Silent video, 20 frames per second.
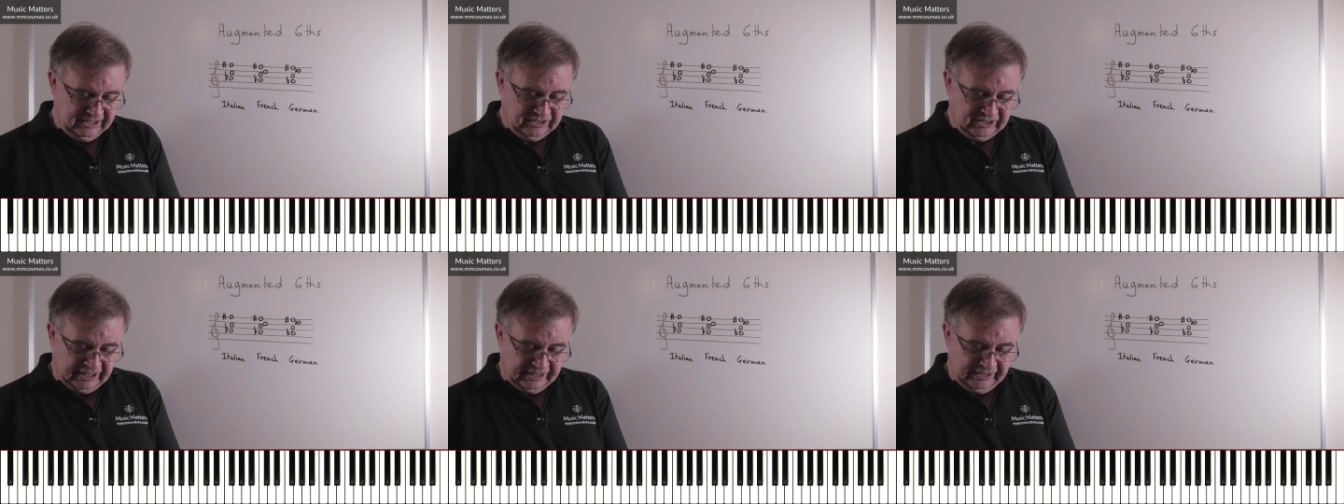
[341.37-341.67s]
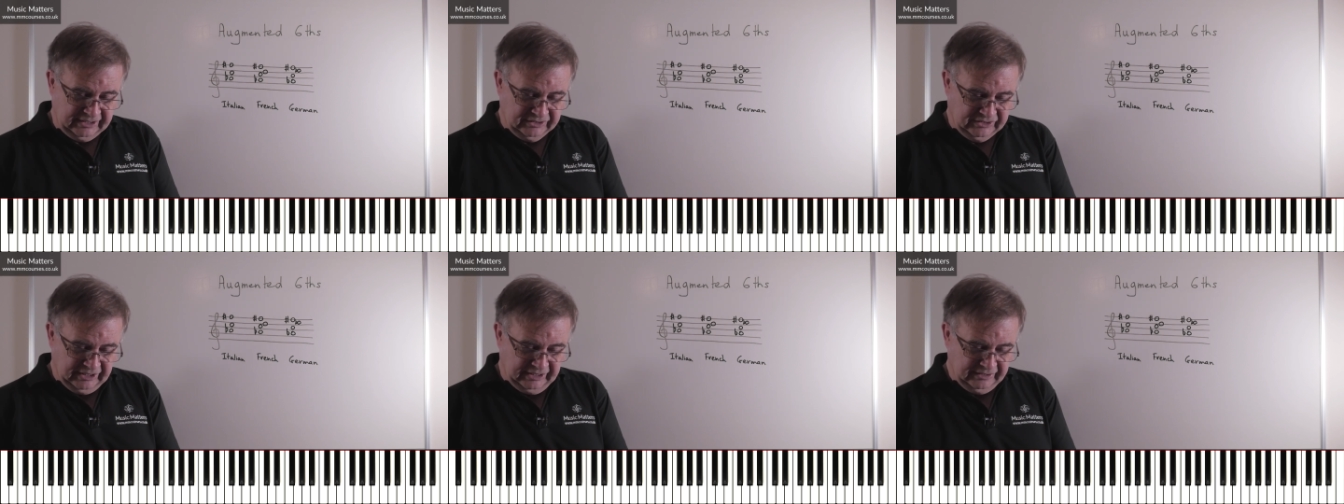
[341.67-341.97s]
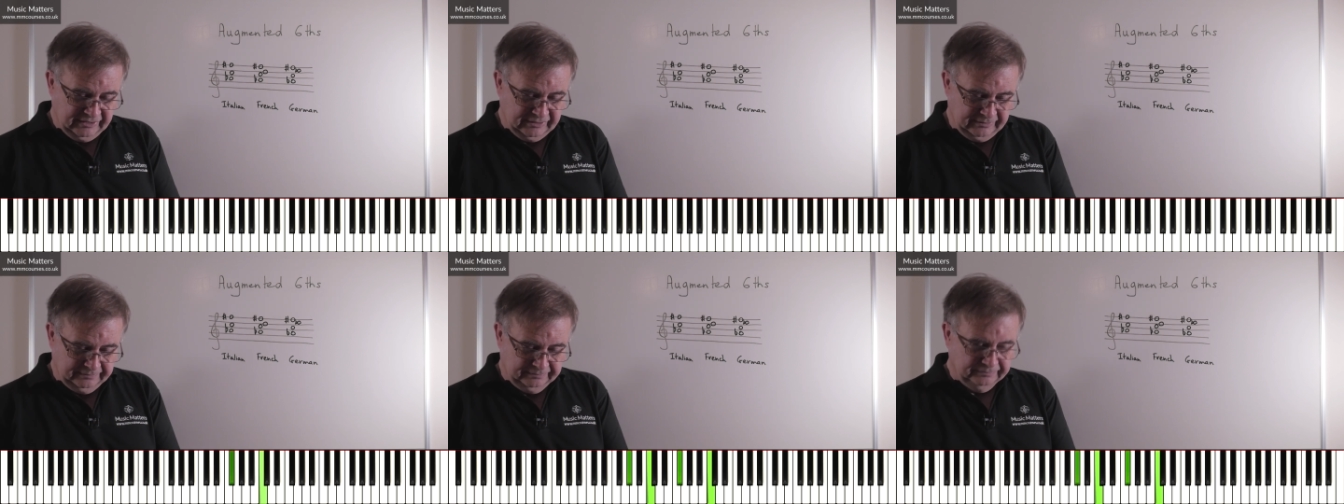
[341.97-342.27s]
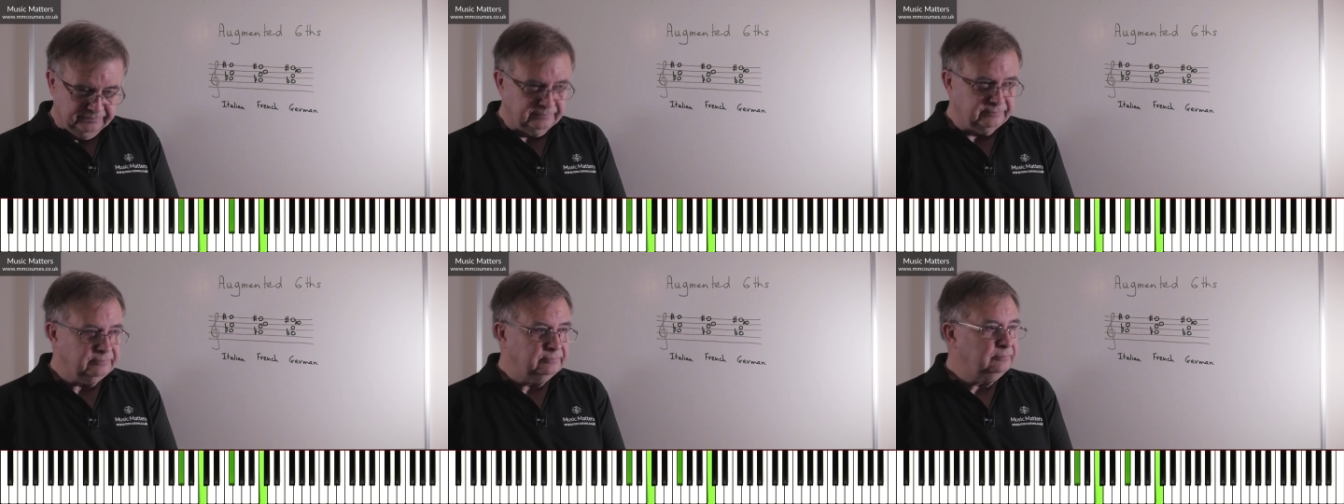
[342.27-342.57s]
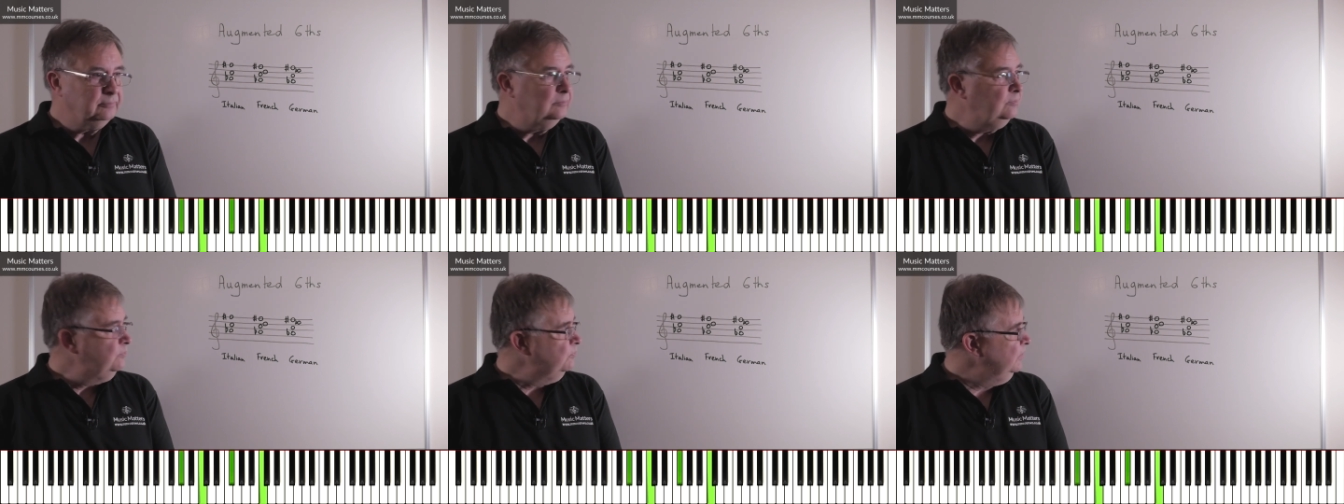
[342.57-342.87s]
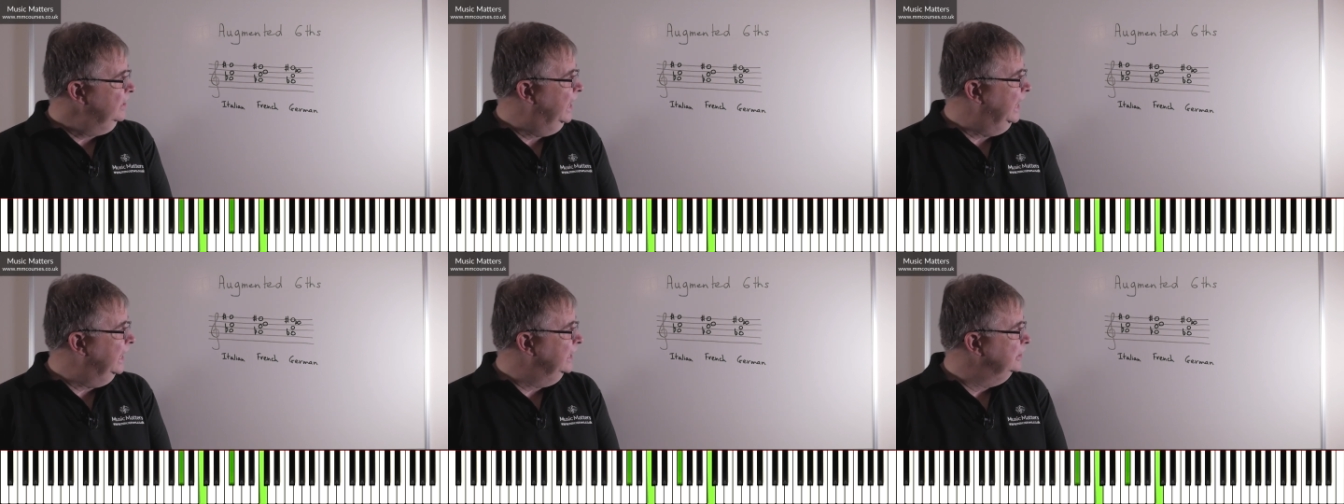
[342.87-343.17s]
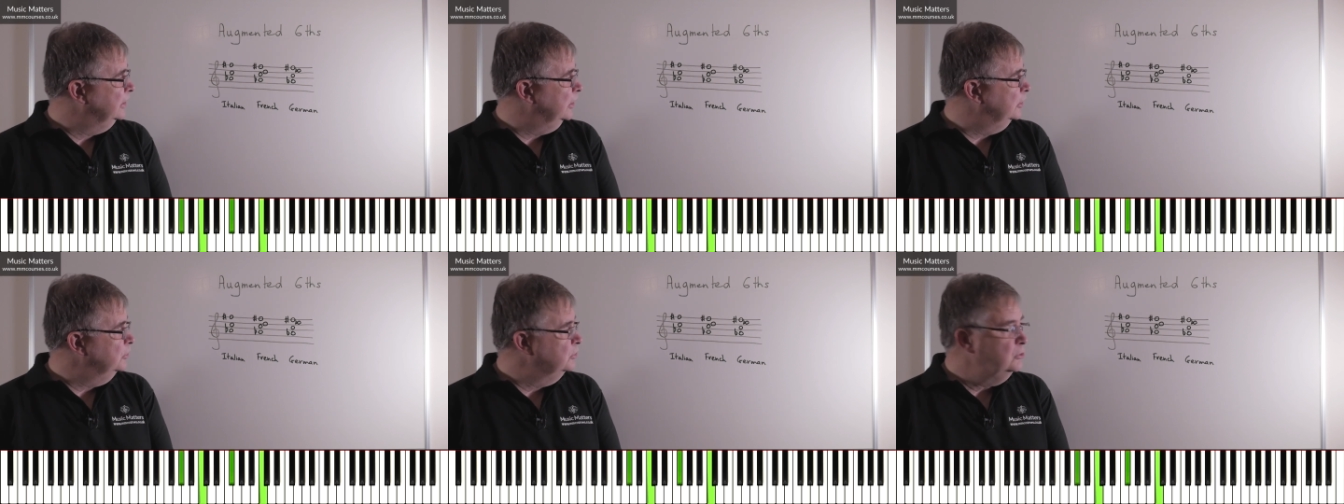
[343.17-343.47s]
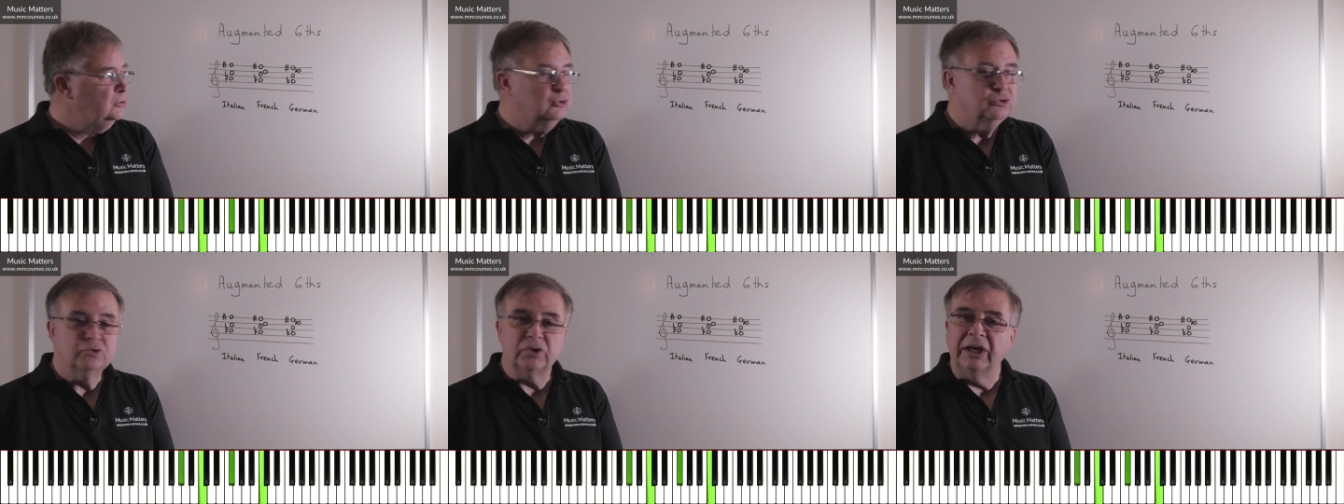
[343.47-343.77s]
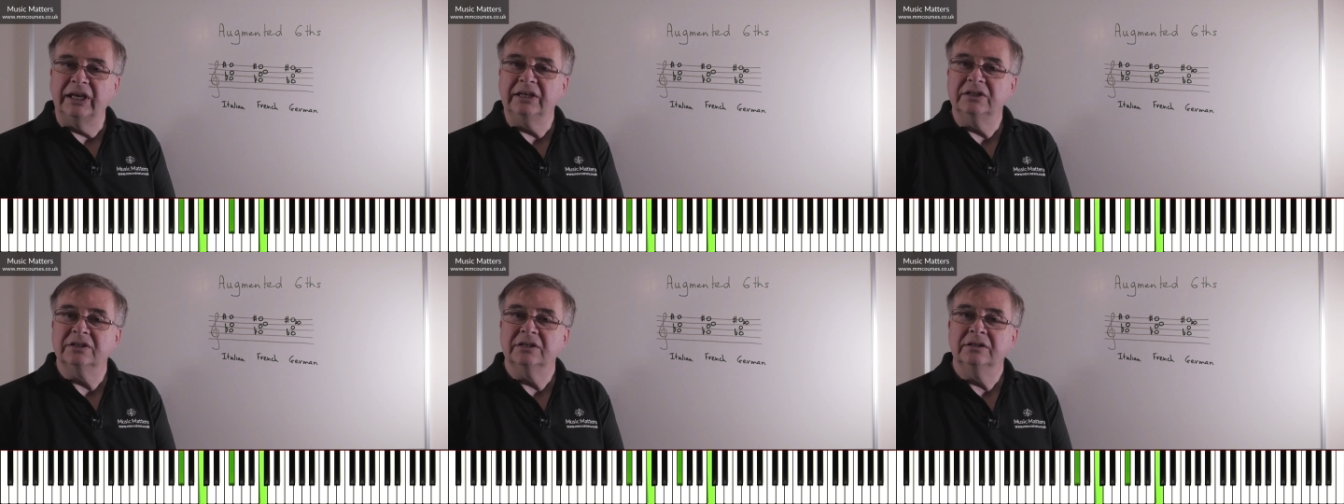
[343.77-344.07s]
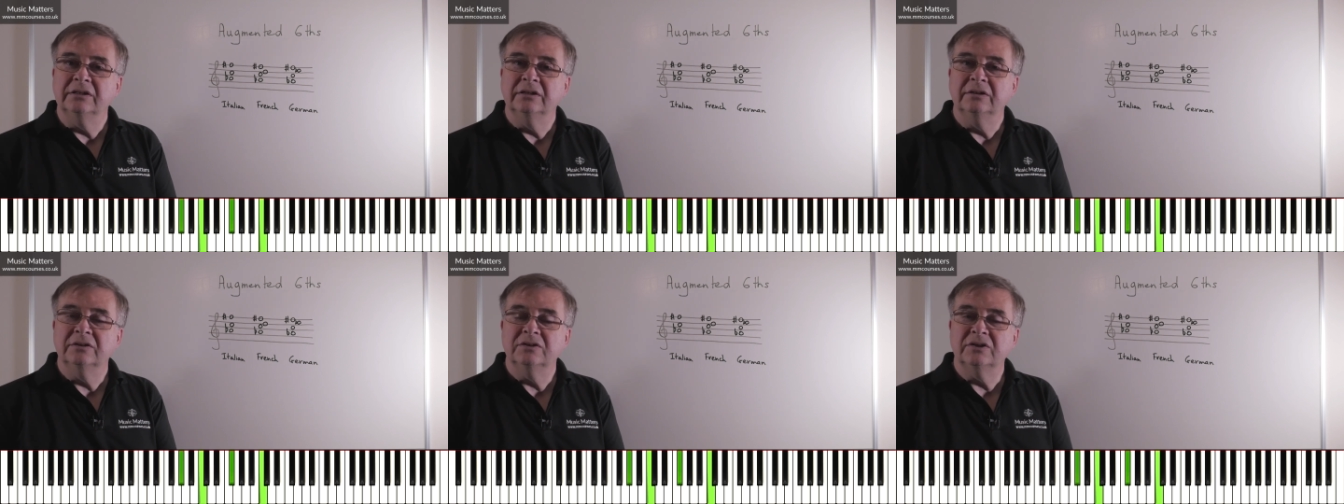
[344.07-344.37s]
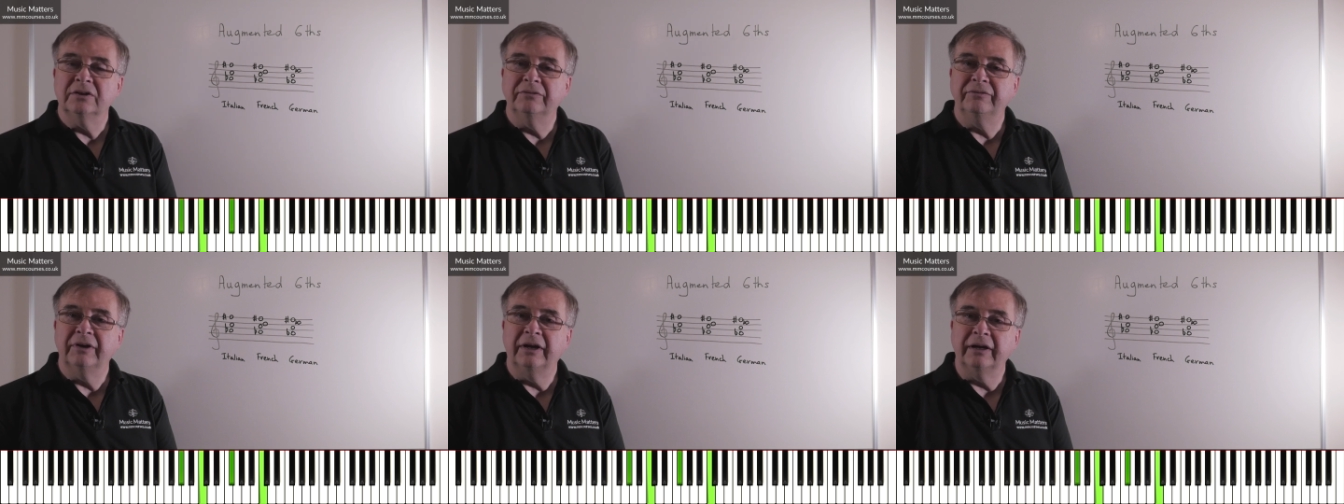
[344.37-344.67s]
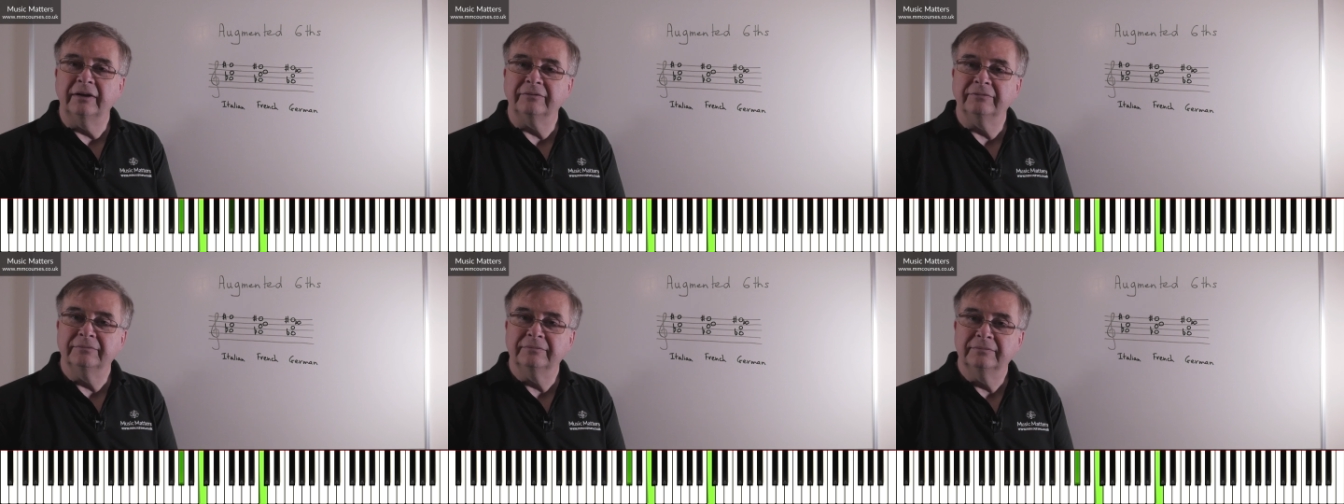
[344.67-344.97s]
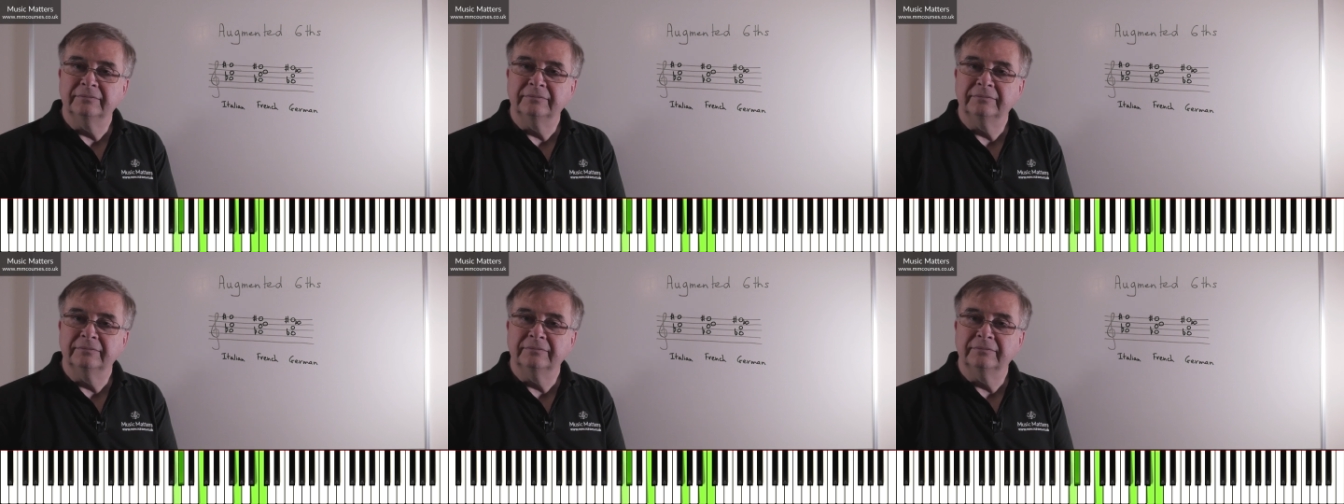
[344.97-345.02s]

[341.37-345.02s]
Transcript: Italian six and go straight to five.